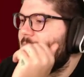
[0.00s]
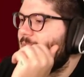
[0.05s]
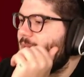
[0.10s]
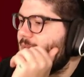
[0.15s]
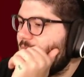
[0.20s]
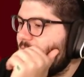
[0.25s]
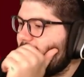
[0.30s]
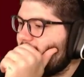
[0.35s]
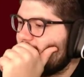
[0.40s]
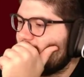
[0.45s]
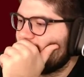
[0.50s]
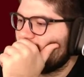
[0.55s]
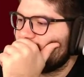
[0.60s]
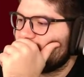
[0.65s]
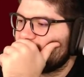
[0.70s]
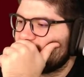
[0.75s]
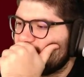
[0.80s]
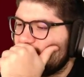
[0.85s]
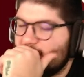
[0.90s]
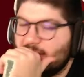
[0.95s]

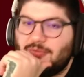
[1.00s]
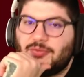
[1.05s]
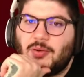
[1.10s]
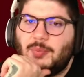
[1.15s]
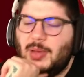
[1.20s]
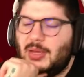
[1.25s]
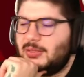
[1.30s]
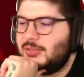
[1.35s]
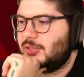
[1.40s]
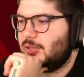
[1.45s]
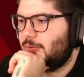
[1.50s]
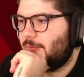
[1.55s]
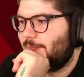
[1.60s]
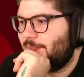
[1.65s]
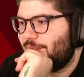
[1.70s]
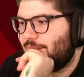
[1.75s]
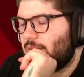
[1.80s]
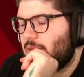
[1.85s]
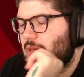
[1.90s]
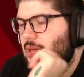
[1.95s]
is Livramento.
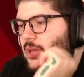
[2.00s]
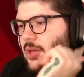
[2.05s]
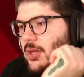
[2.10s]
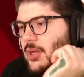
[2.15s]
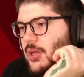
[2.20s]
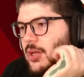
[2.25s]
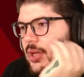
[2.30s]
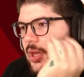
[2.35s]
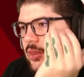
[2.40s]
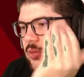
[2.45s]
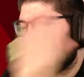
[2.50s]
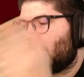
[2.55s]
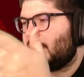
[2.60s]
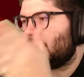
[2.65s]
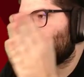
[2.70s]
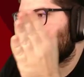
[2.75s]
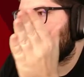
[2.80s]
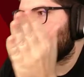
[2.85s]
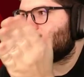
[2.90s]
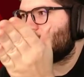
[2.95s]
And the
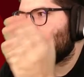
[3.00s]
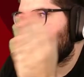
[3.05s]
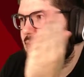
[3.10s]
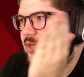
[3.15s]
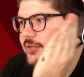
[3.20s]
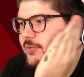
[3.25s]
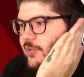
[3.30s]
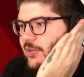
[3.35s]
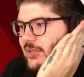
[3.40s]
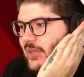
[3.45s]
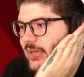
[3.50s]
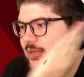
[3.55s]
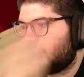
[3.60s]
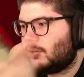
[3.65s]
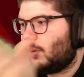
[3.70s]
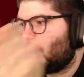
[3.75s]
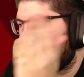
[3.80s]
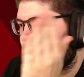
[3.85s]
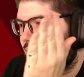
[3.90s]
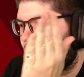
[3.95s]
reason I say that is because I
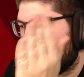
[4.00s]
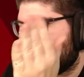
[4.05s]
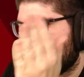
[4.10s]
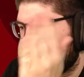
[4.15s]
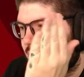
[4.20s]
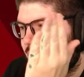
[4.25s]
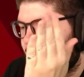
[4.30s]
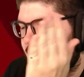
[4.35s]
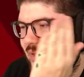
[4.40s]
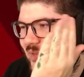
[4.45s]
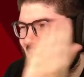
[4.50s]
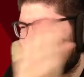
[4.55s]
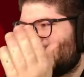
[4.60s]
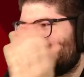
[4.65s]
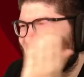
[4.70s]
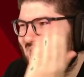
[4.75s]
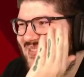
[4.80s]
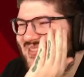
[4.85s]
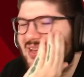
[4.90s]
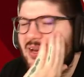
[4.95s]
don't think Duffy is
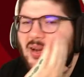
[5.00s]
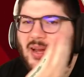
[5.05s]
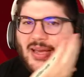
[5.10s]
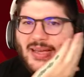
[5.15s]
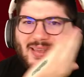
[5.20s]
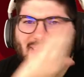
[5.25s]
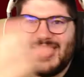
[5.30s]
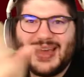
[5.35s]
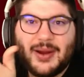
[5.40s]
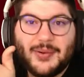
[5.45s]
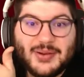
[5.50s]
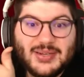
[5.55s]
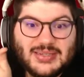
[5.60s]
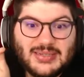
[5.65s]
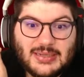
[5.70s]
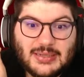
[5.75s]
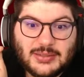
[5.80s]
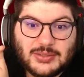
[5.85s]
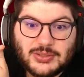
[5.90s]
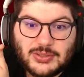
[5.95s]
necessarily a
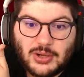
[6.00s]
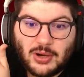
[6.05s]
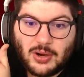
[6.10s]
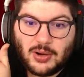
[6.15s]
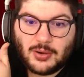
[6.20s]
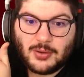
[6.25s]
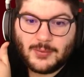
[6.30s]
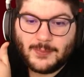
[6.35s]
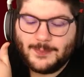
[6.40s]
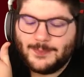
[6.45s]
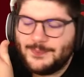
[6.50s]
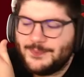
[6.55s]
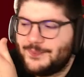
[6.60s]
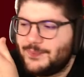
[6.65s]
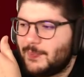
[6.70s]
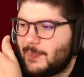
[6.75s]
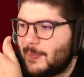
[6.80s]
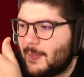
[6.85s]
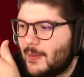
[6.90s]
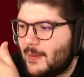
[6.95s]
guaranteed starter.
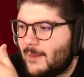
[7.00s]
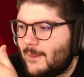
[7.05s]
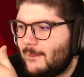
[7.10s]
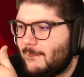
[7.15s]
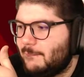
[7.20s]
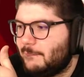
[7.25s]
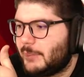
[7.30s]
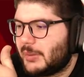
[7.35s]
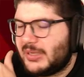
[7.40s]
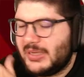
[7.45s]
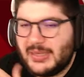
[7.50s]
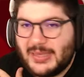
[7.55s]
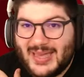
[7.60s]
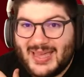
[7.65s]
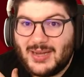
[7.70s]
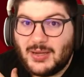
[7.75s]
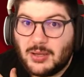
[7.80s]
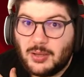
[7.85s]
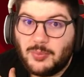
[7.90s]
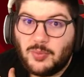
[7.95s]
But he
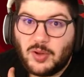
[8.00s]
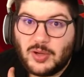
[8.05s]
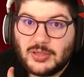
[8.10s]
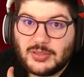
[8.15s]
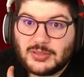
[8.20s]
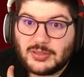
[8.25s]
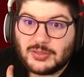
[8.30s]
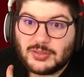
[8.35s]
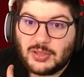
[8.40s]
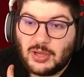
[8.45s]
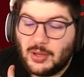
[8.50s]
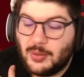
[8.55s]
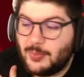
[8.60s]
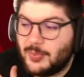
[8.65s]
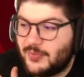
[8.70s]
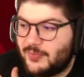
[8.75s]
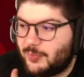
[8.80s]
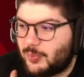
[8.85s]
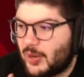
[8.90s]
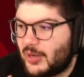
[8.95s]
can come on as a
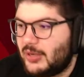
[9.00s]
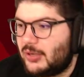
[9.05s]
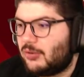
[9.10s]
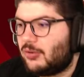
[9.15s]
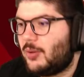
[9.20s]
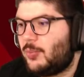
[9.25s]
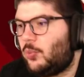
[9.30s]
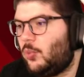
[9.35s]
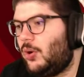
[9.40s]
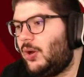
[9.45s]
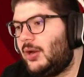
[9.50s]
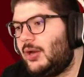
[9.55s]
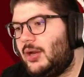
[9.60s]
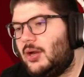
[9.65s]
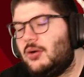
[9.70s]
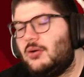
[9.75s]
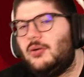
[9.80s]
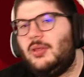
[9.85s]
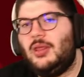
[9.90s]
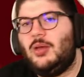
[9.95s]
sub. If Brighton are up
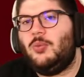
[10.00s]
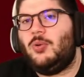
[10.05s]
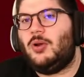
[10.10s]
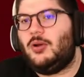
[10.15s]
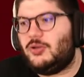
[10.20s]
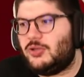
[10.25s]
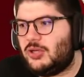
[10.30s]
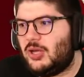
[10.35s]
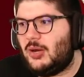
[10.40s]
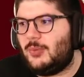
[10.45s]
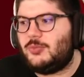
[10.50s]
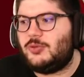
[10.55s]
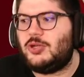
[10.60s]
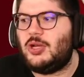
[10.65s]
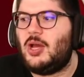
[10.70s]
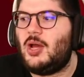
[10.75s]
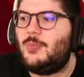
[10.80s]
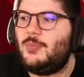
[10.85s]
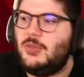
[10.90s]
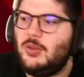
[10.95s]
1-0 and they want to shut up
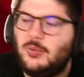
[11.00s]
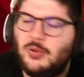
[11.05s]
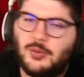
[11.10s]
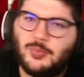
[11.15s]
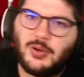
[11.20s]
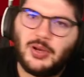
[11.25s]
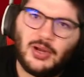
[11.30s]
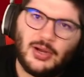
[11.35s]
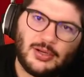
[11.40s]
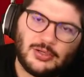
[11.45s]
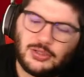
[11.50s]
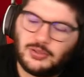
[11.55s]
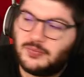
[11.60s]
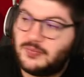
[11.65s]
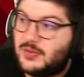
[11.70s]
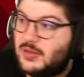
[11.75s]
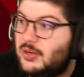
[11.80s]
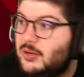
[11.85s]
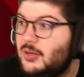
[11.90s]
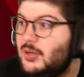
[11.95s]
shop and they want to bring an extra
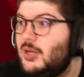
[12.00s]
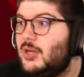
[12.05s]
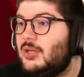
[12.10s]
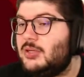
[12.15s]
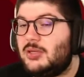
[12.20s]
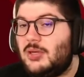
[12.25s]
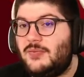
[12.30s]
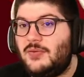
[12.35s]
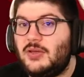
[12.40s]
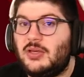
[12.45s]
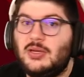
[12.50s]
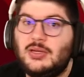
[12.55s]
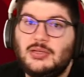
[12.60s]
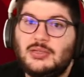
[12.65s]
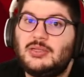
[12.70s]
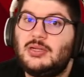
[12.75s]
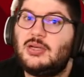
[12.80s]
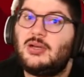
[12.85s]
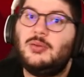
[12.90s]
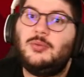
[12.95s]
defender, Duffy could
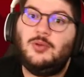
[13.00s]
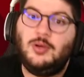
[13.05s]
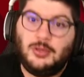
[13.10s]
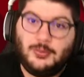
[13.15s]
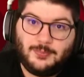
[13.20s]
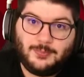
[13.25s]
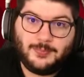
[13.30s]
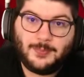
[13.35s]
easily come on.